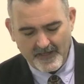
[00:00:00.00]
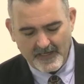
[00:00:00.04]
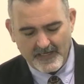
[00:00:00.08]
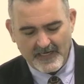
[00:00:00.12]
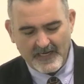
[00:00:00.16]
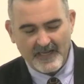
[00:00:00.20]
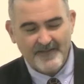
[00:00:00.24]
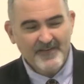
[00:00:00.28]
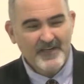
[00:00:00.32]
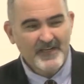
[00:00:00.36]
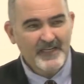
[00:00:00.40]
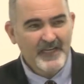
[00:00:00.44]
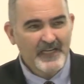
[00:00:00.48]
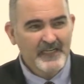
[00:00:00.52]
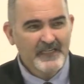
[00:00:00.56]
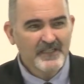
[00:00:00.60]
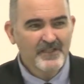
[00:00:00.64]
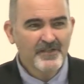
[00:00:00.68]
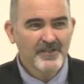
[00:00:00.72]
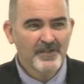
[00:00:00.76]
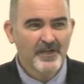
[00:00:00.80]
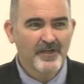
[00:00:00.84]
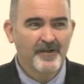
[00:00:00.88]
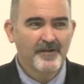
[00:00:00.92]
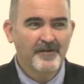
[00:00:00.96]
And having done
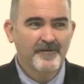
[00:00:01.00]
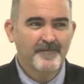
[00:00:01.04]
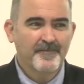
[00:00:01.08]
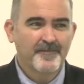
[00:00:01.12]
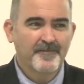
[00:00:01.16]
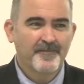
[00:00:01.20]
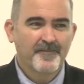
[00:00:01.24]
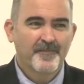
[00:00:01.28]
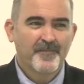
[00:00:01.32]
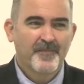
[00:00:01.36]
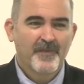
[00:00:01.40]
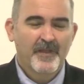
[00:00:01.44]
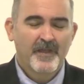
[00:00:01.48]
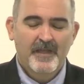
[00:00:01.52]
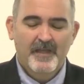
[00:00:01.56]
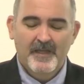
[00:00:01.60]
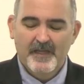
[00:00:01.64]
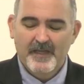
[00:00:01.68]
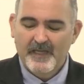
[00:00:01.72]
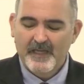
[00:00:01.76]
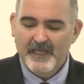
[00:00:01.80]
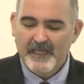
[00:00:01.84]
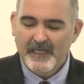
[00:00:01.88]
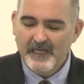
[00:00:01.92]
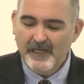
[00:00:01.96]
so,
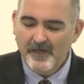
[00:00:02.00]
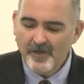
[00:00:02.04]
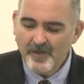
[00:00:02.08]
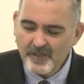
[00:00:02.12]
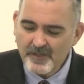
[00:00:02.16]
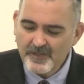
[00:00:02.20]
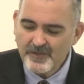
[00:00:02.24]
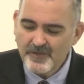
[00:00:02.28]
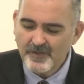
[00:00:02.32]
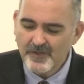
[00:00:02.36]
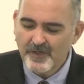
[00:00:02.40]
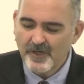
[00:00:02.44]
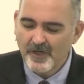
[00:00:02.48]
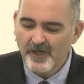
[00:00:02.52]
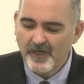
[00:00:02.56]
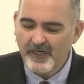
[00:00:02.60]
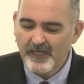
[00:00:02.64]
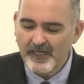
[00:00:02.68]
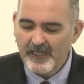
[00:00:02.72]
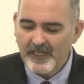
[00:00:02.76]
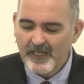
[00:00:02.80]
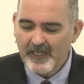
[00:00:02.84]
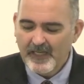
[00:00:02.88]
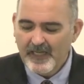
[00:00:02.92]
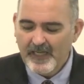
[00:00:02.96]
he looks to God
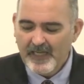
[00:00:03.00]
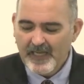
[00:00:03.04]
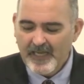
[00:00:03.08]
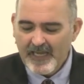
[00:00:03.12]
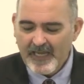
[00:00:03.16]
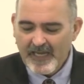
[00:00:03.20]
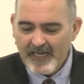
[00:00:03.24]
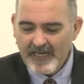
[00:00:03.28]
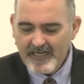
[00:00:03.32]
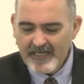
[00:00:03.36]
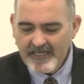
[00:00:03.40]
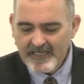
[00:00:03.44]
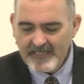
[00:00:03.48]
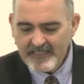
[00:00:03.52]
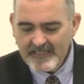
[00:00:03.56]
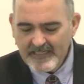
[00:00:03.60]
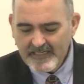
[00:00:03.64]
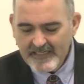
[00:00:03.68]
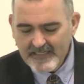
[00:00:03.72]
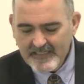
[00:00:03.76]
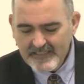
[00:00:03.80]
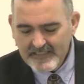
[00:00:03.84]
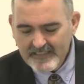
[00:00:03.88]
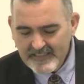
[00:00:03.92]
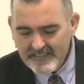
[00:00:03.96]
and he
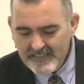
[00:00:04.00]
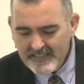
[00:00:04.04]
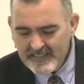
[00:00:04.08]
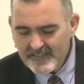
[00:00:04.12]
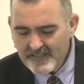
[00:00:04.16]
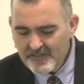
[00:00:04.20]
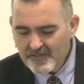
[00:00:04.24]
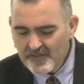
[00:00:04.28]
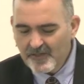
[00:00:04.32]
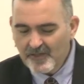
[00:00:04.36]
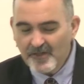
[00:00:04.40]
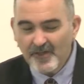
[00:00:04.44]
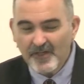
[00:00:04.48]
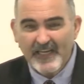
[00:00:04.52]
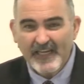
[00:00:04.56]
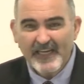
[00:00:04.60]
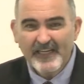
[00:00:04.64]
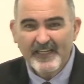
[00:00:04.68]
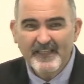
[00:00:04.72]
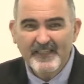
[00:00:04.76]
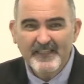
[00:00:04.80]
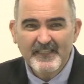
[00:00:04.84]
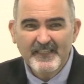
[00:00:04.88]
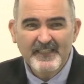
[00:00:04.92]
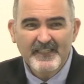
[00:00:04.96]
sees to look
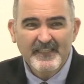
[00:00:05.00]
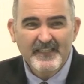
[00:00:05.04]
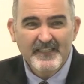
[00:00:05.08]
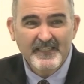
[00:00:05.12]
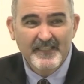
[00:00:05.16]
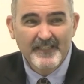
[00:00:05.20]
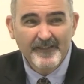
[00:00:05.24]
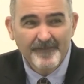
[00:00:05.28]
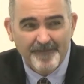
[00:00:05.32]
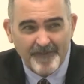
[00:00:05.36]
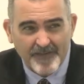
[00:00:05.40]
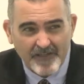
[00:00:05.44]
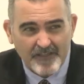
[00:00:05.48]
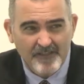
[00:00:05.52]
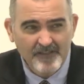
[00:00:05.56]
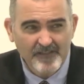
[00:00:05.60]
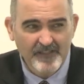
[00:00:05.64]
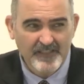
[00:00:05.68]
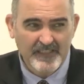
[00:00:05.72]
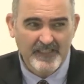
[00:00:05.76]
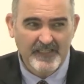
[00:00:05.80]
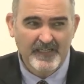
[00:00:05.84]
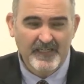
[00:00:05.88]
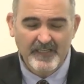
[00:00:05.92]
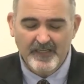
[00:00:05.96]
at this
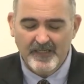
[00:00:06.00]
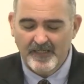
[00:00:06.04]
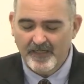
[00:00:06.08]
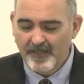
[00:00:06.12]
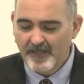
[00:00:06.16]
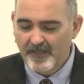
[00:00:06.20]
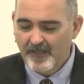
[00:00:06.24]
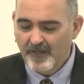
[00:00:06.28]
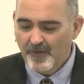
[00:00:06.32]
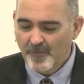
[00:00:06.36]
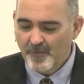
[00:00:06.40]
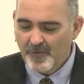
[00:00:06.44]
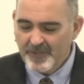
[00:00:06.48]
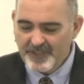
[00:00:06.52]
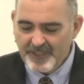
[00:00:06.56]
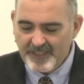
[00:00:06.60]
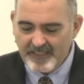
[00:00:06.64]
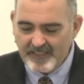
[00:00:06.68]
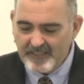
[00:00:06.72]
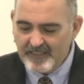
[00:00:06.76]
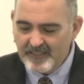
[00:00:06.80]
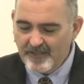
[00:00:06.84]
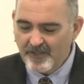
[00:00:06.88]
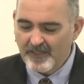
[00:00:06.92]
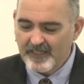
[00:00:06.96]
difficulty which he
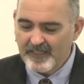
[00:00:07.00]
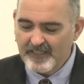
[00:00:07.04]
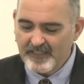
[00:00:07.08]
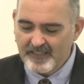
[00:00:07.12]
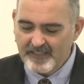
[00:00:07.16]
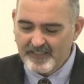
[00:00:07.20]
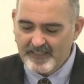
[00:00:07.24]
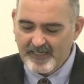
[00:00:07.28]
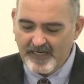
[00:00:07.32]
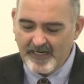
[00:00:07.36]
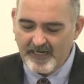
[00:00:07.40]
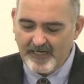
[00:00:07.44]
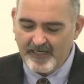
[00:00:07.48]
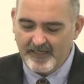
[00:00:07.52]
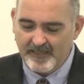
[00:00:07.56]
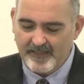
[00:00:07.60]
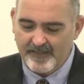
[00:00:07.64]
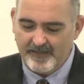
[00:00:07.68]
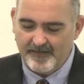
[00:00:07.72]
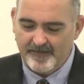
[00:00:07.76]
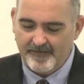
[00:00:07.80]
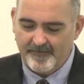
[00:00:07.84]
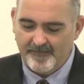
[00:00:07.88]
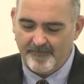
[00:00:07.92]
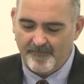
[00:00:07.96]
did not understand.
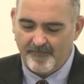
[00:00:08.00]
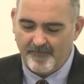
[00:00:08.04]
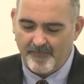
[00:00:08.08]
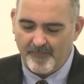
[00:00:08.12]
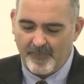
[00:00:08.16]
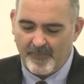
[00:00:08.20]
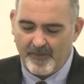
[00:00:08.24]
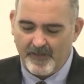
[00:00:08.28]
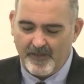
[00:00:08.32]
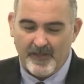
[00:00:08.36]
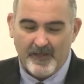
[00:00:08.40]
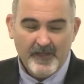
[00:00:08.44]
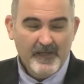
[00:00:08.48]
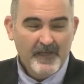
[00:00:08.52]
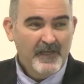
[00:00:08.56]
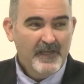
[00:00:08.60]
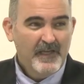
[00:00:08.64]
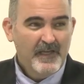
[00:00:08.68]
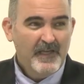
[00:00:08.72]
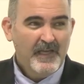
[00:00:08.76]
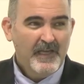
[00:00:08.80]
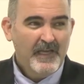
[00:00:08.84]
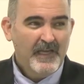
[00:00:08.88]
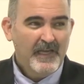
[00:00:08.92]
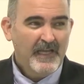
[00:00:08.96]

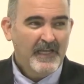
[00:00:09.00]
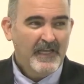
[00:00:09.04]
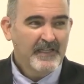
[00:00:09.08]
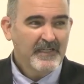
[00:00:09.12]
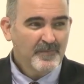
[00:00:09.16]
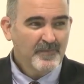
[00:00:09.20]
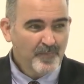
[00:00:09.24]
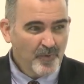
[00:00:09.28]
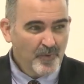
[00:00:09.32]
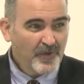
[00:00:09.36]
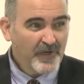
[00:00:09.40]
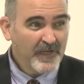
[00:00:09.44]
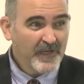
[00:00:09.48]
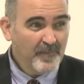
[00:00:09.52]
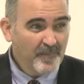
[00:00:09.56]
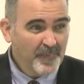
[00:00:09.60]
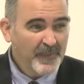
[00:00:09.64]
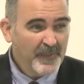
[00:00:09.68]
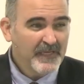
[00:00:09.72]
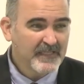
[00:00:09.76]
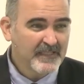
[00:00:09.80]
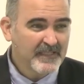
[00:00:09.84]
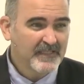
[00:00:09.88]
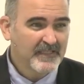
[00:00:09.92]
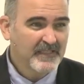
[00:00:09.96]
And this brought him
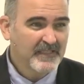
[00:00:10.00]
peace.